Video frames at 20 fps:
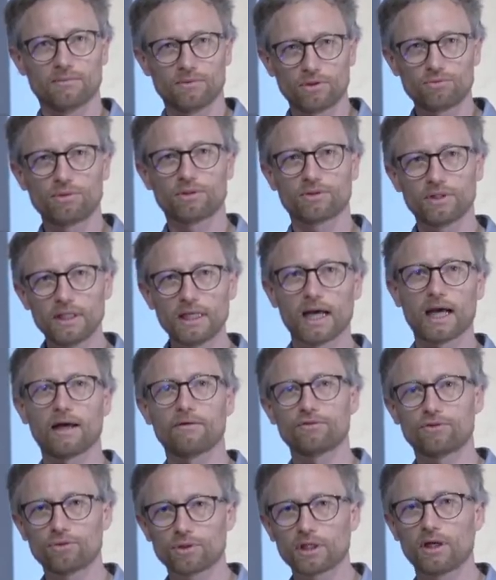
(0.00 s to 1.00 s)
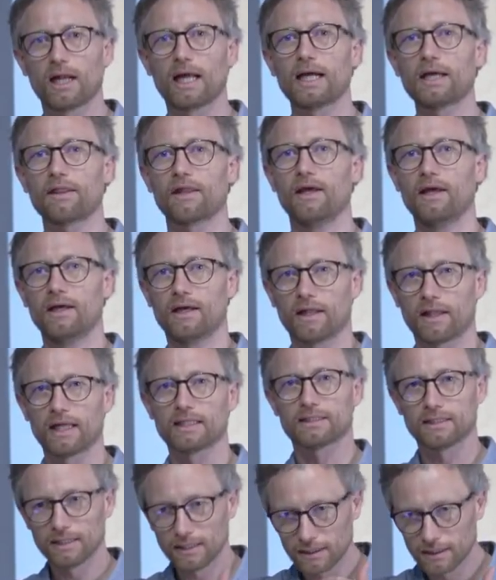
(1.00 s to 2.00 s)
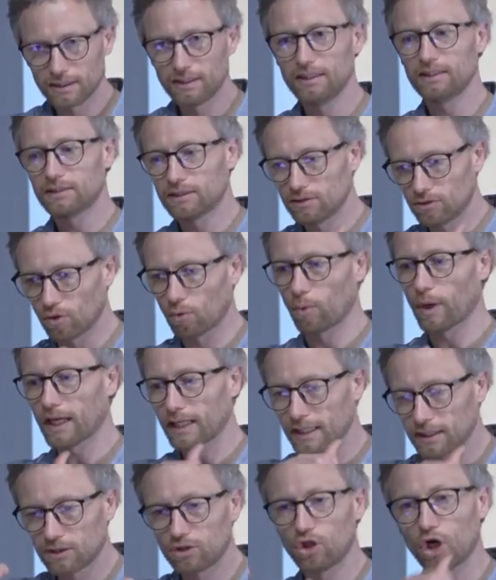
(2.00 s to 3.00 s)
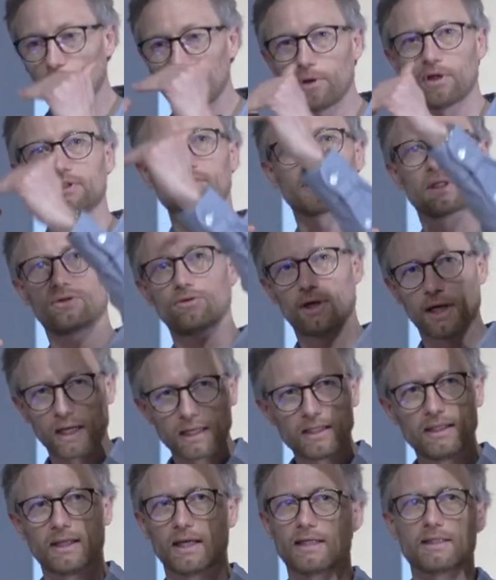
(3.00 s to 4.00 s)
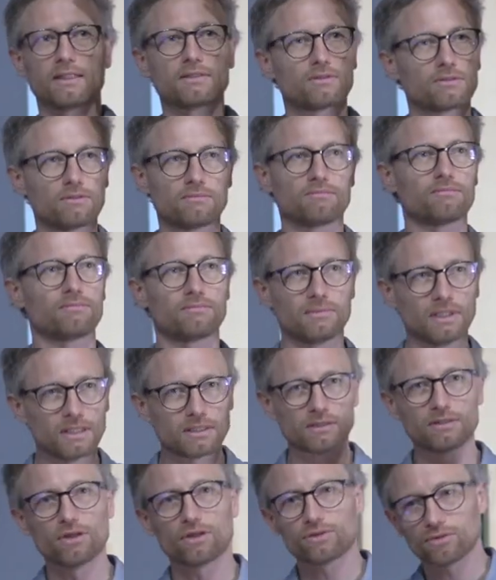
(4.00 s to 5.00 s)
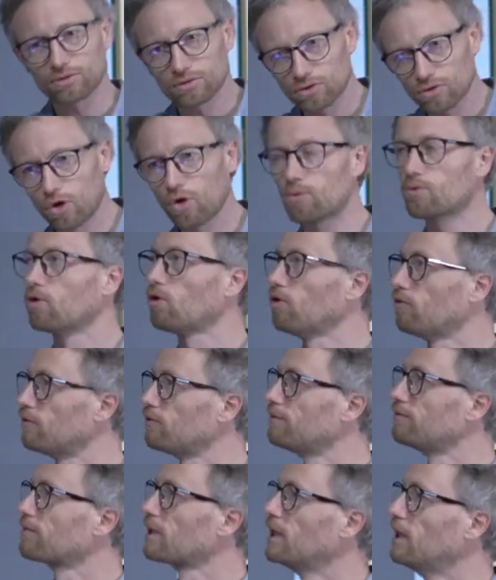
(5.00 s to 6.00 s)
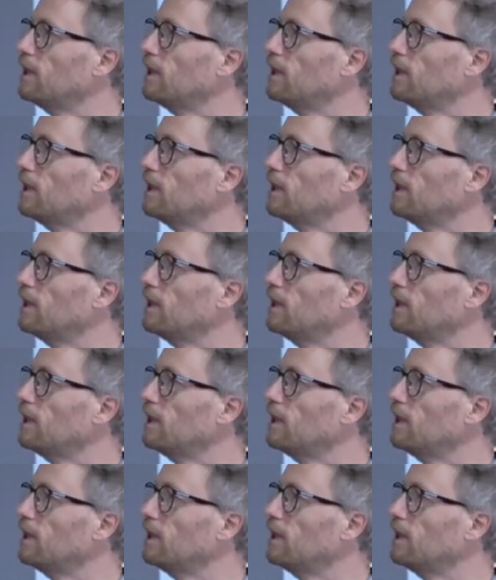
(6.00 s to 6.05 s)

But we really have to realize that it is the way it doubles regularly and that it's not a slow growth.